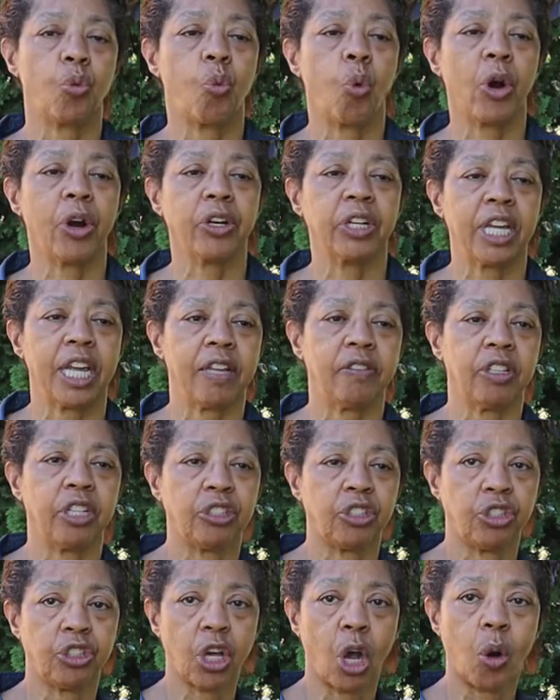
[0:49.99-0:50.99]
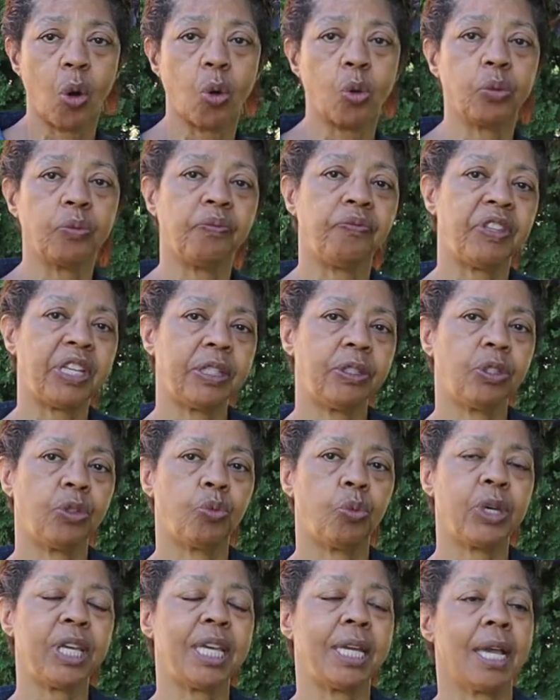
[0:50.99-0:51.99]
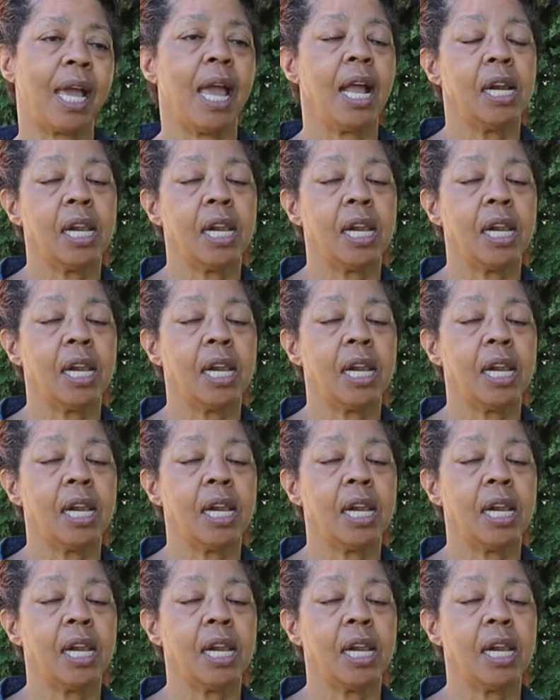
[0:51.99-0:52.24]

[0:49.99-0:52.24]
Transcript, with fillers: work in the zone this week.